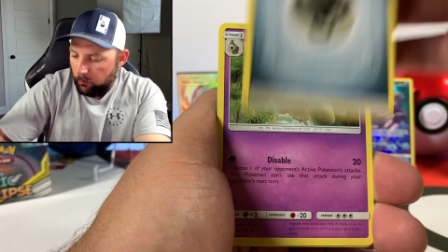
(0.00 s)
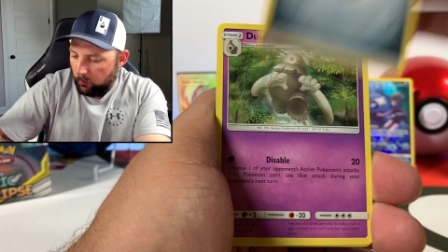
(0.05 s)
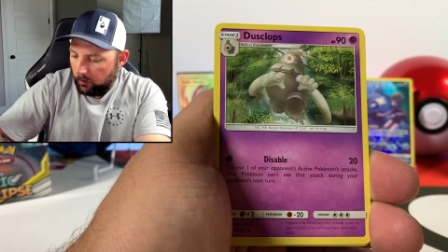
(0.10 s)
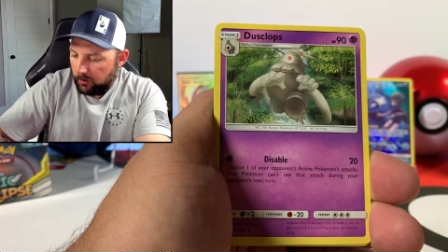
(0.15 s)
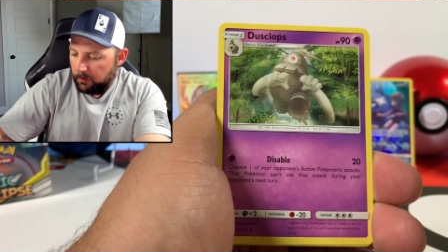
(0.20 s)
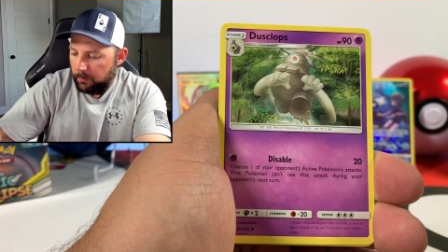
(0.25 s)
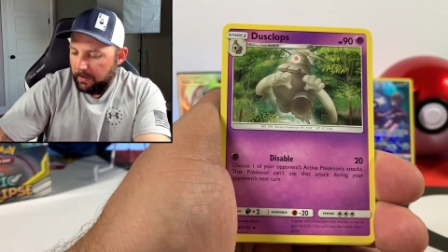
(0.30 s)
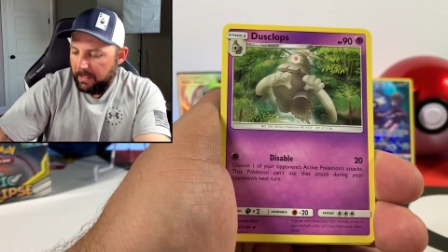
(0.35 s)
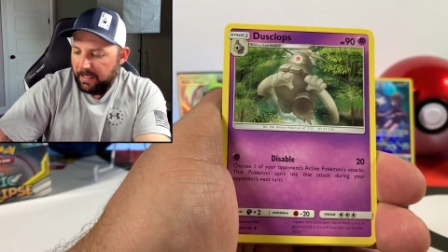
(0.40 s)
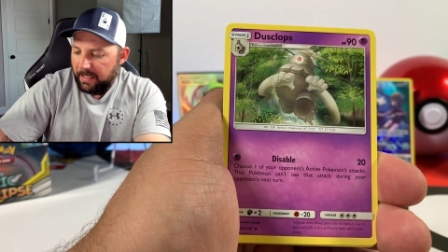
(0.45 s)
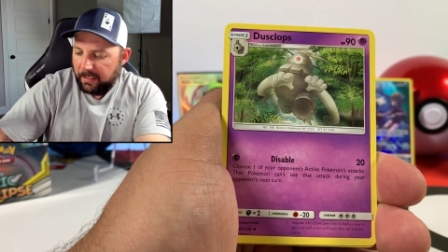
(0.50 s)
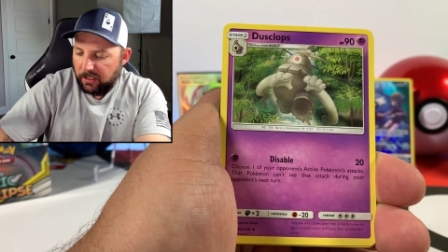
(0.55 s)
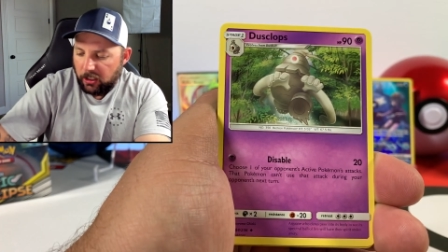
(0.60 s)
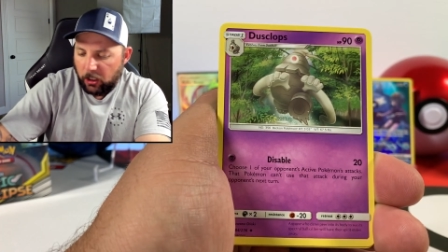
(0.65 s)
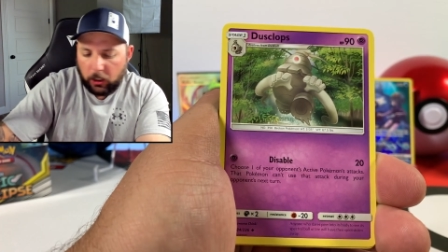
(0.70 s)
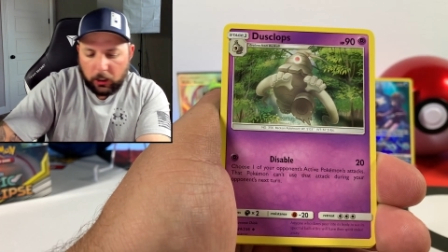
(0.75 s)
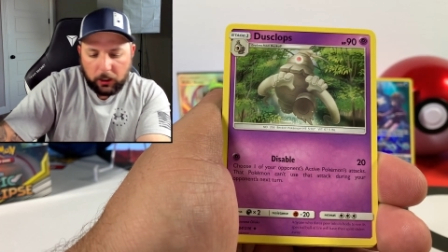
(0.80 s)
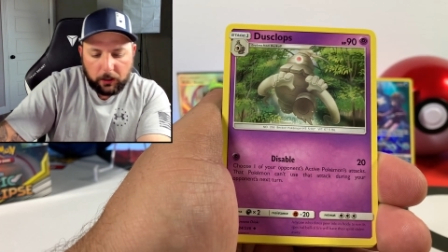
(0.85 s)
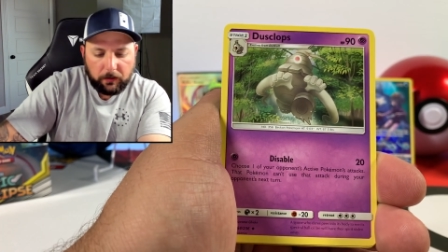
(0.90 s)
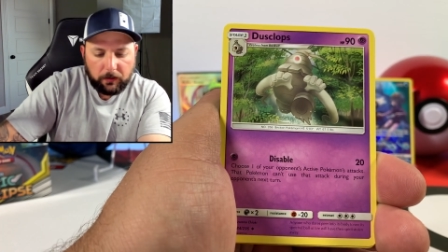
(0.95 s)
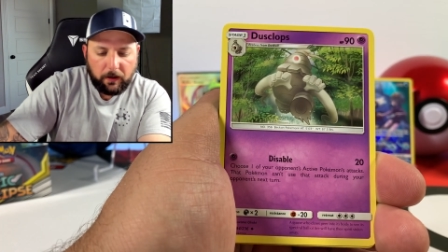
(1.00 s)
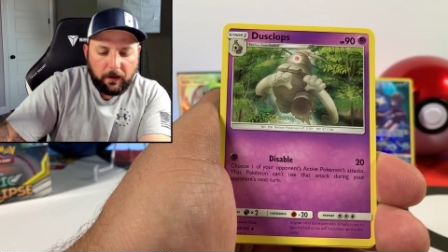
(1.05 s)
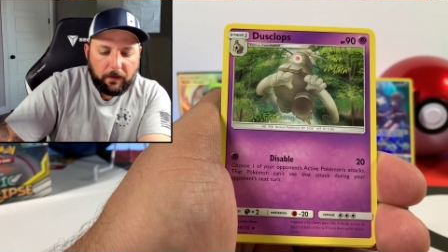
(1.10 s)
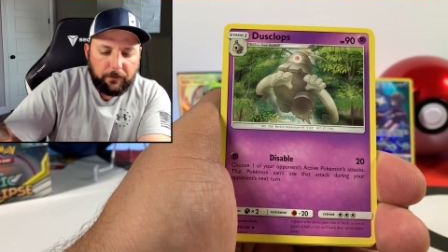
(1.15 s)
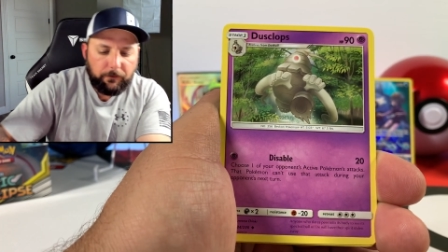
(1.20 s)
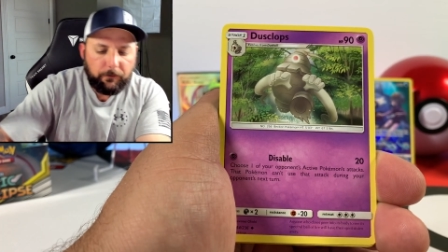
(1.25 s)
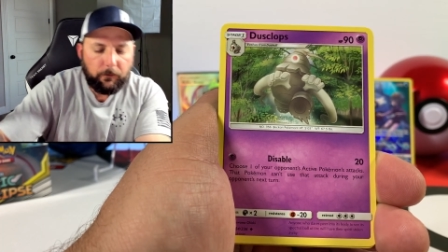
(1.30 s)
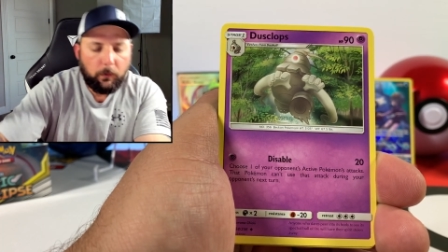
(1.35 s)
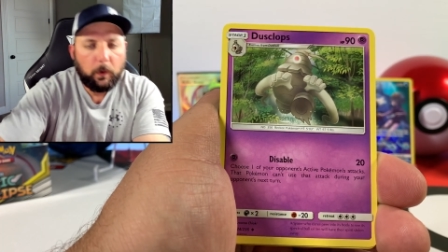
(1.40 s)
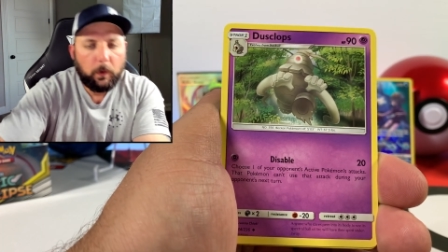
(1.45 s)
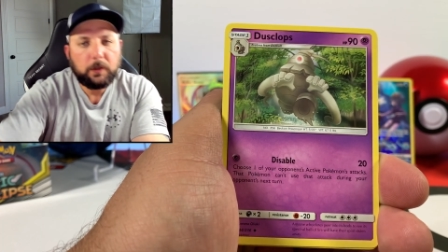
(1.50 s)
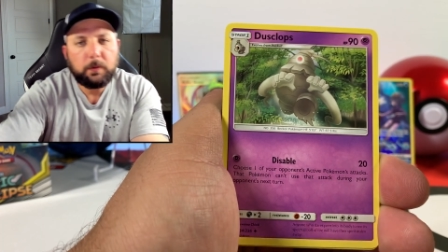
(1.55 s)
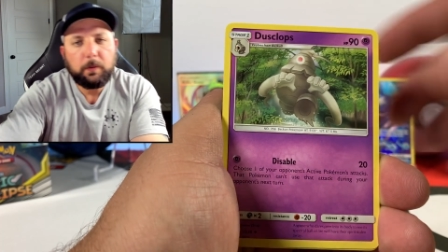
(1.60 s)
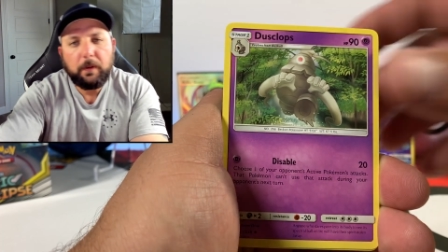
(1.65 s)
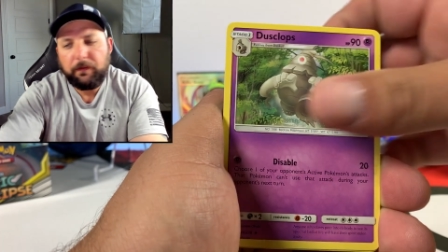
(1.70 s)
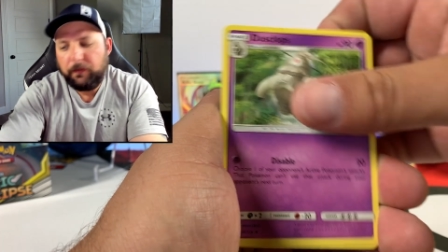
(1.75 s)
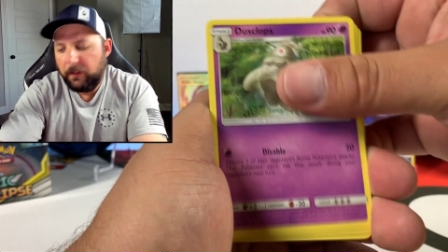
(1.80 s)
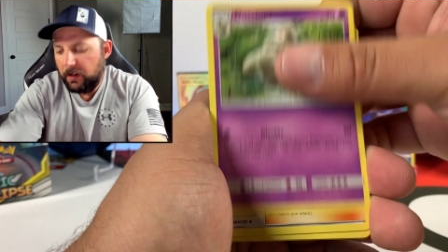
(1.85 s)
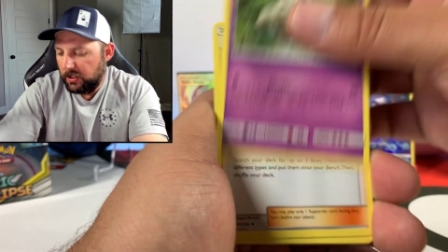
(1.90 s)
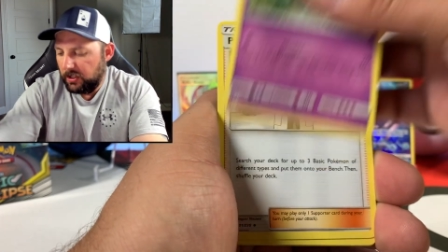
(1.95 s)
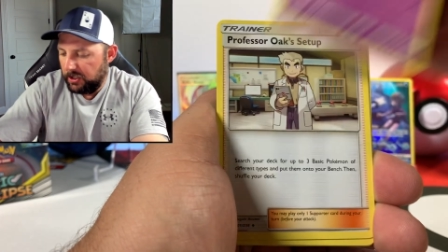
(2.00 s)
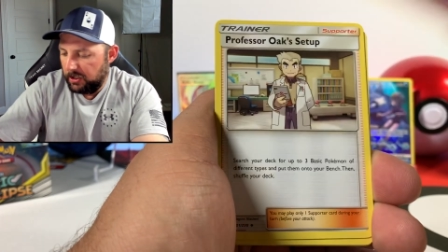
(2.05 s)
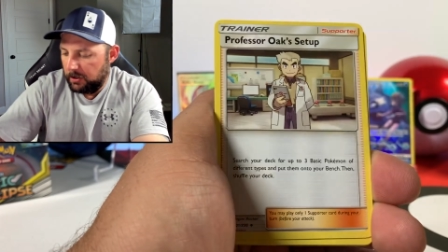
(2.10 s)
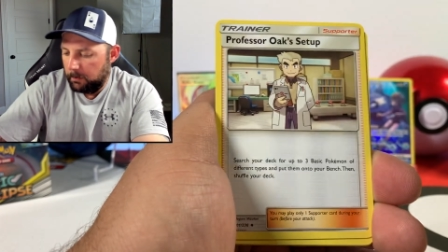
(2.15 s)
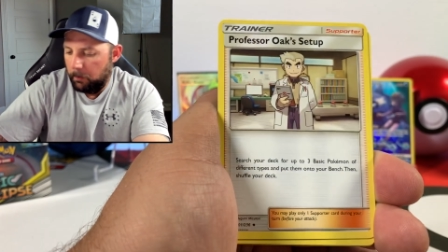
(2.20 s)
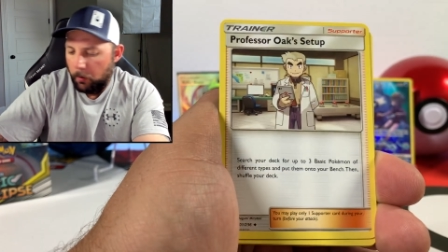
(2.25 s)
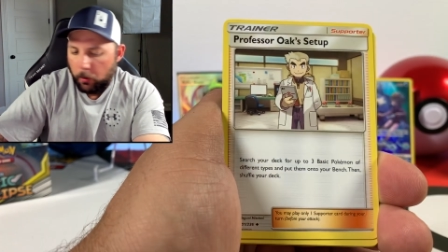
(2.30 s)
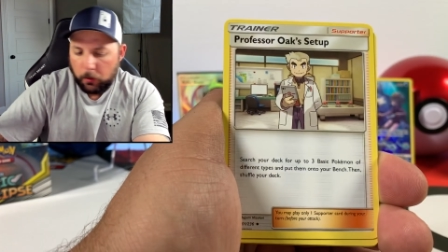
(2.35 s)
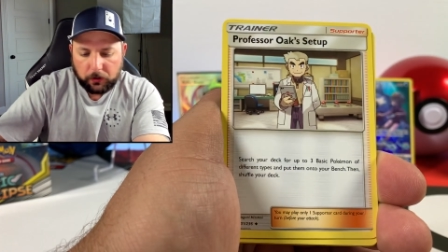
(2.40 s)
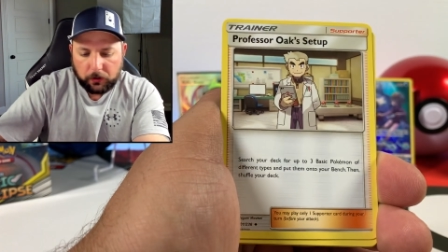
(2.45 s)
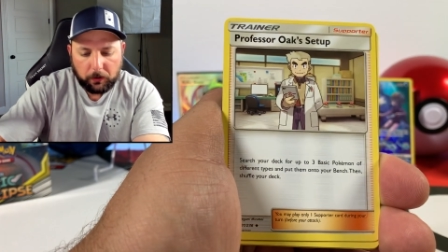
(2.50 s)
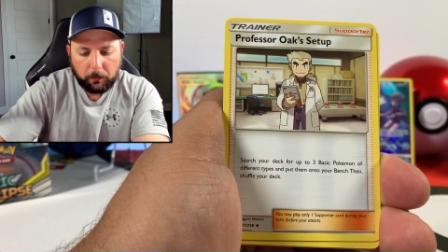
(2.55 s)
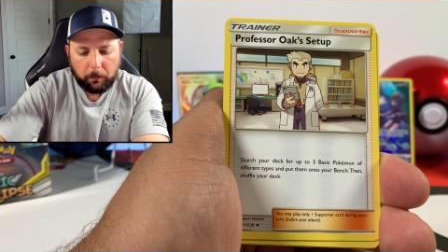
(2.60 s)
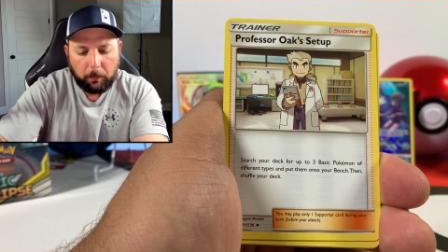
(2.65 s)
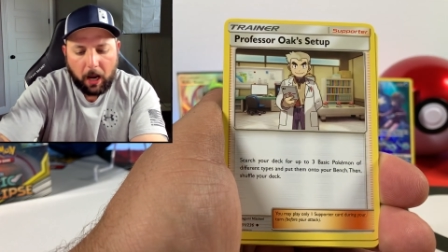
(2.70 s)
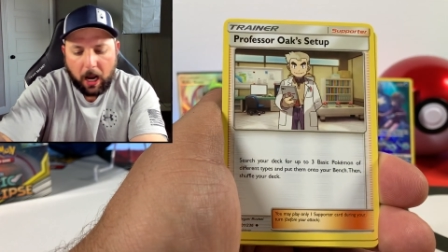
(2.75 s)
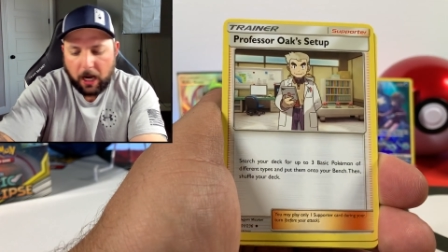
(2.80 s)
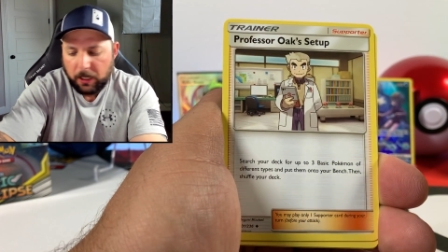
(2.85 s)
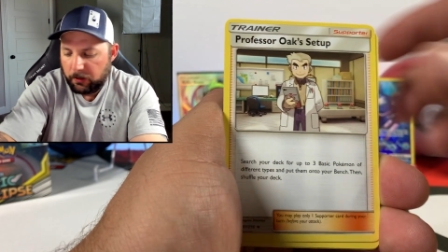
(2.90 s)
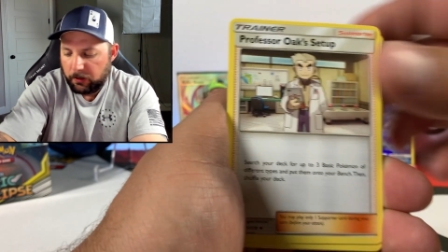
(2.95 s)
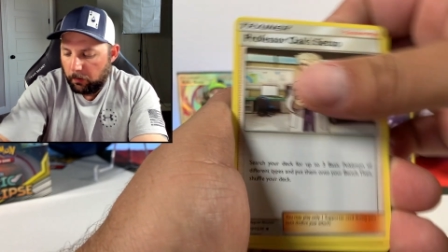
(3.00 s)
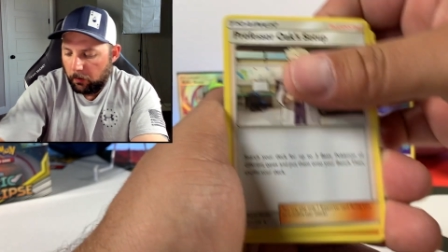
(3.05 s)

Once we get done, once we finish this booster box,